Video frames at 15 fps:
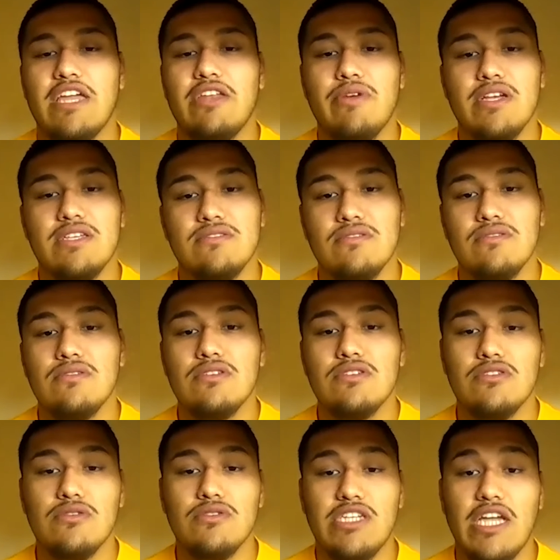wrestle.
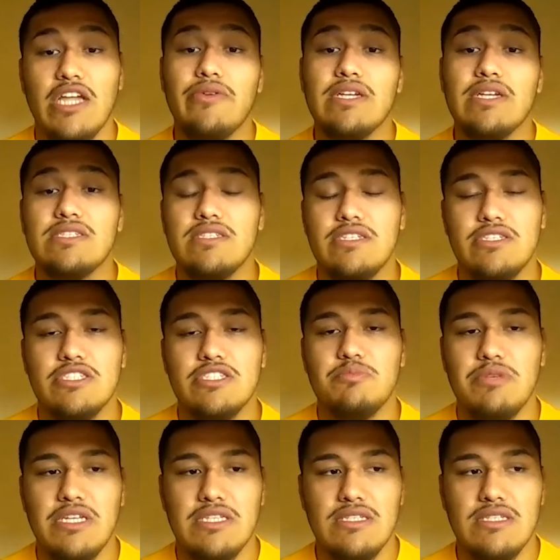So chain wrestling just
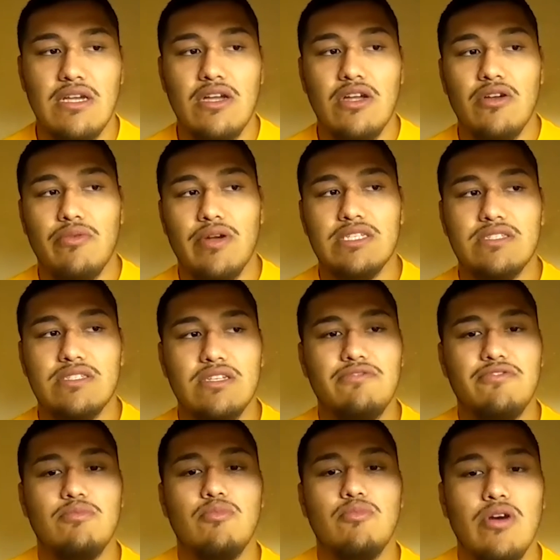means wrestling
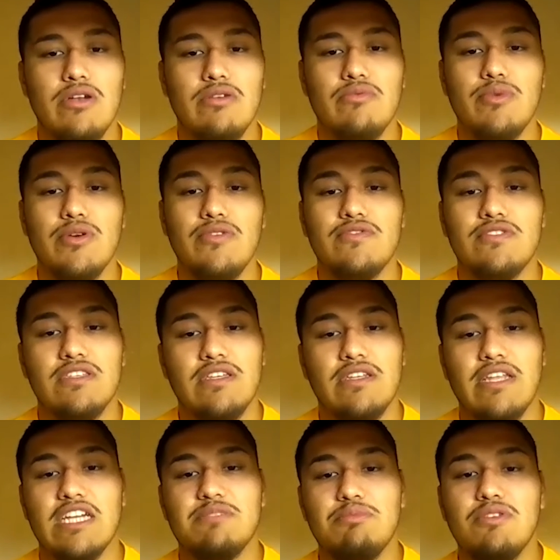from one move to the
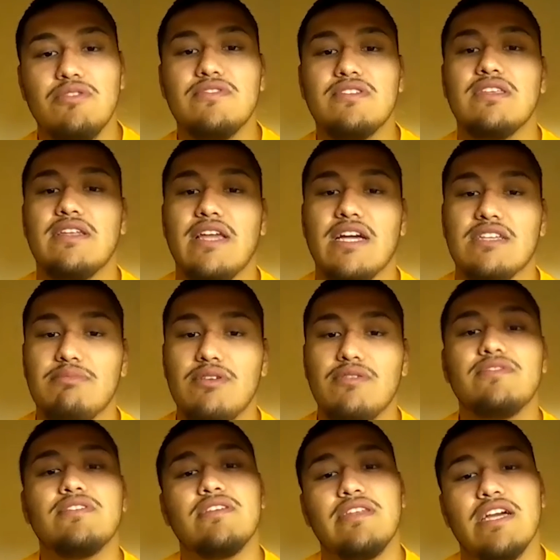next move to the next move
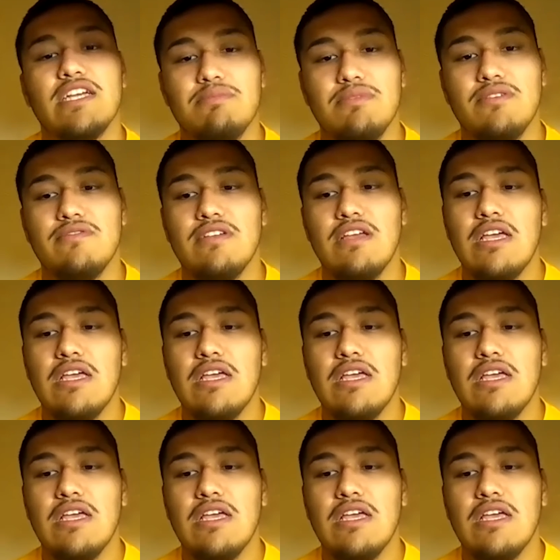to the next move.